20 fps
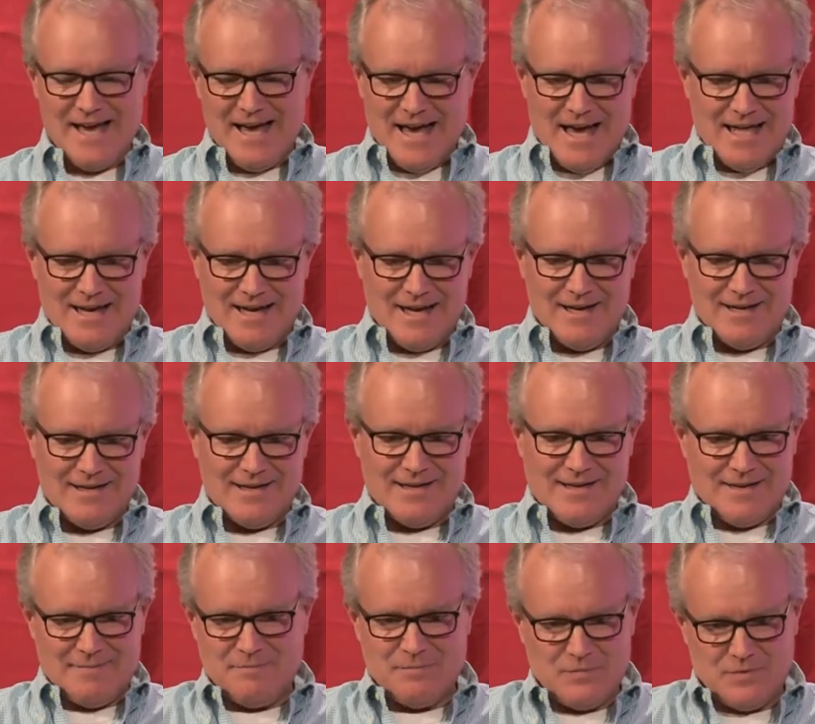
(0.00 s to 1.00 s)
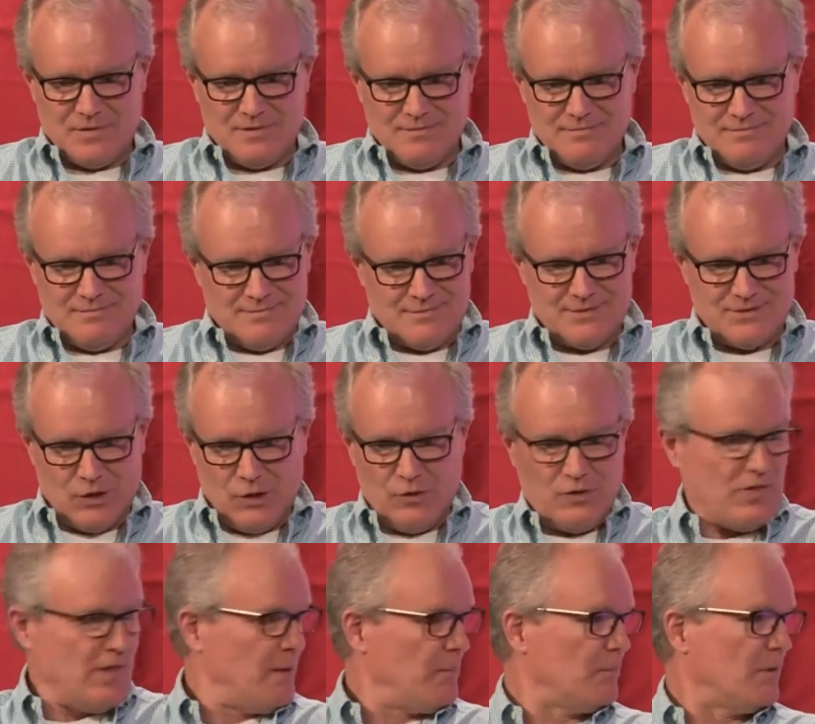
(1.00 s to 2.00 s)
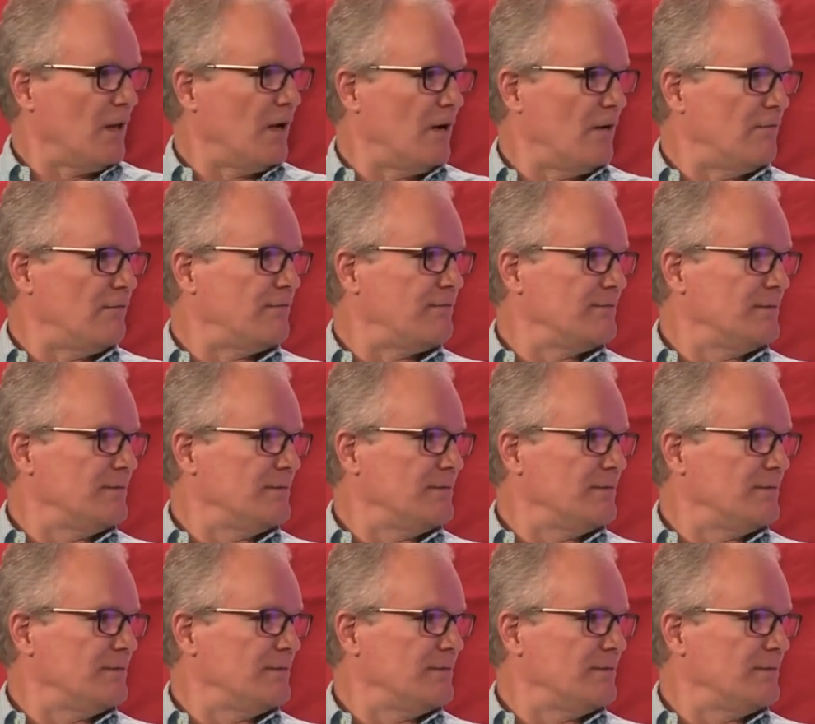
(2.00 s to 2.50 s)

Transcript: and I'm calling them love.